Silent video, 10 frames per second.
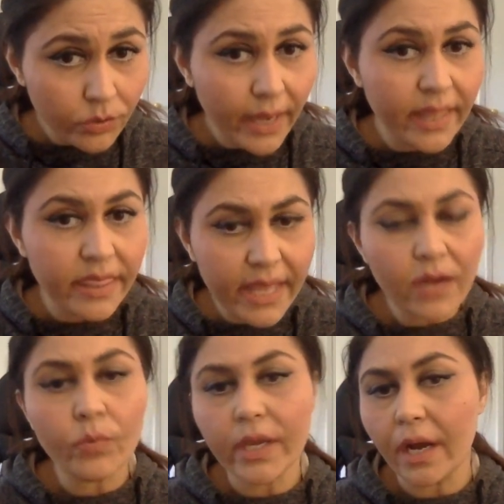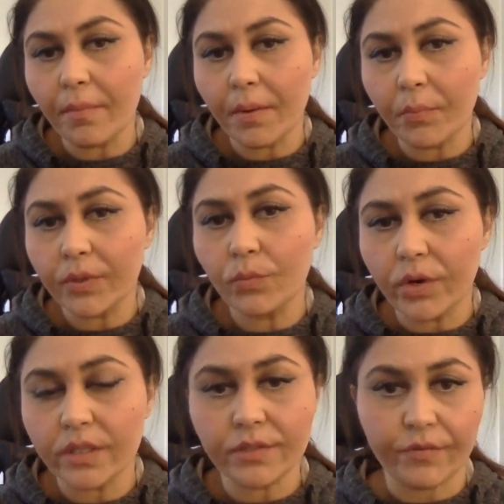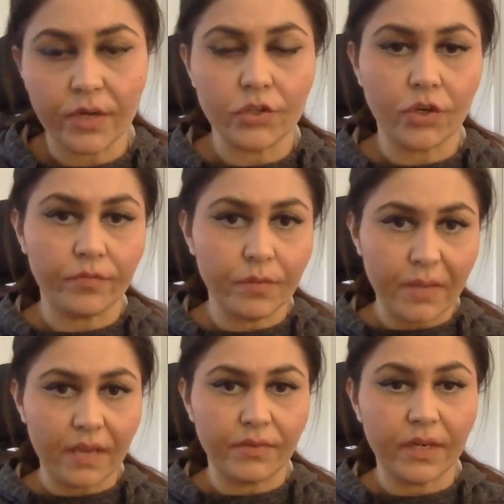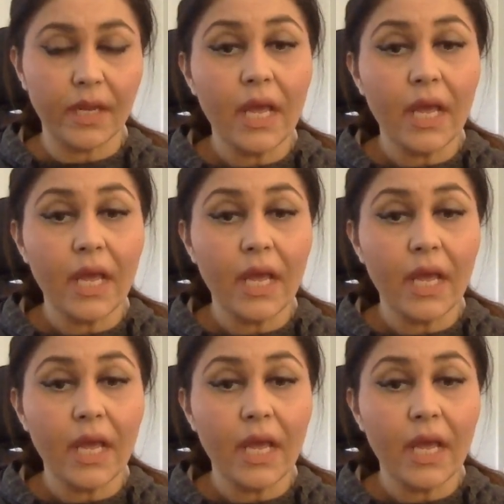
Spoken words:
and then we come up with what is the function of the behavior.